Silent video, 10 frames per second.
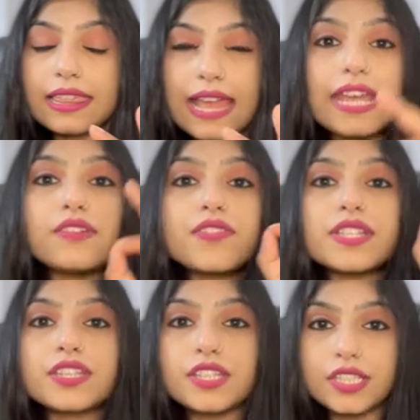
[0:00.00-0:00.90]
like we
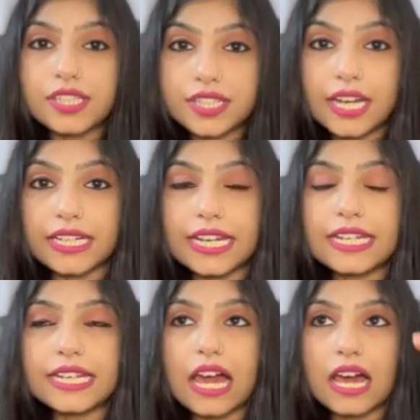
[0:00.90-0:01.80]
studied
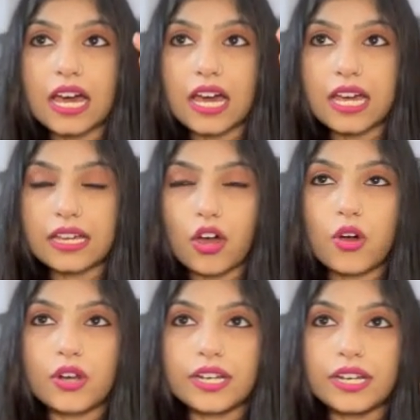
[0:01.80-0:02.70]

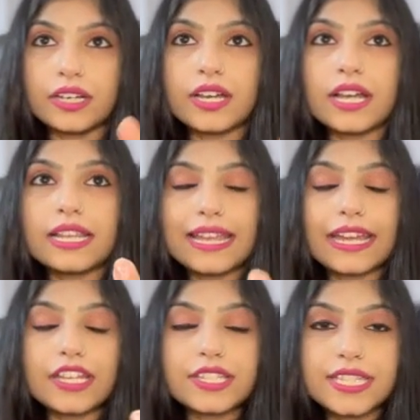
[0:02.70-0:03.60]

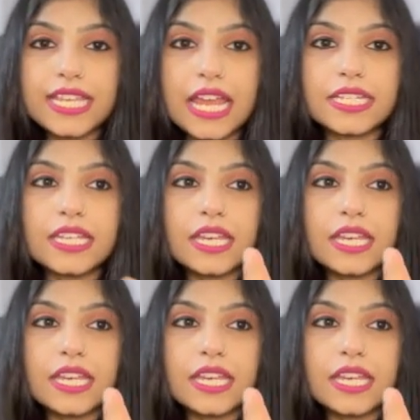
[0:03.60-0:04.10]
like I said,